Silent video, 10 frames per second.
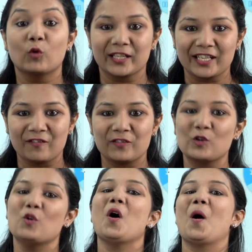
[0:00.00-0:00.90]
would give
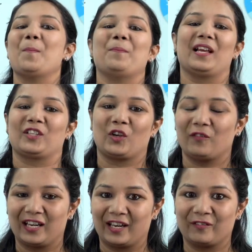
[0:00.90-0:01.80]
you plus
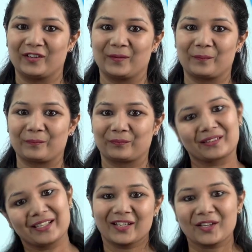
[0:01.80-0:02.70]
of 11.
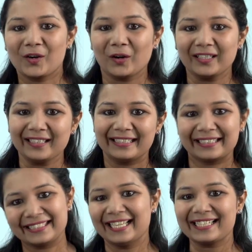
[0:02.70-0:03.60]
Got it?
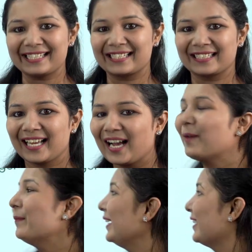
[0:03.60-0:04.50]
Yes?
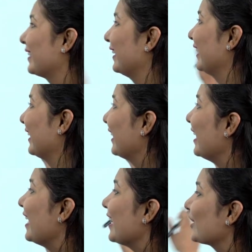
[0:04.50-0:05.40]
Amazing.
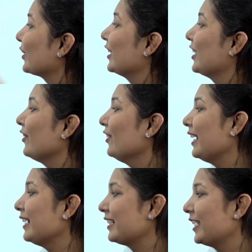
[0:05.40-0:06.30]
So the
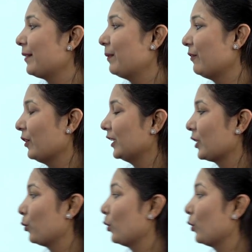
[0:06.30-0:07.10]
generalized statement for this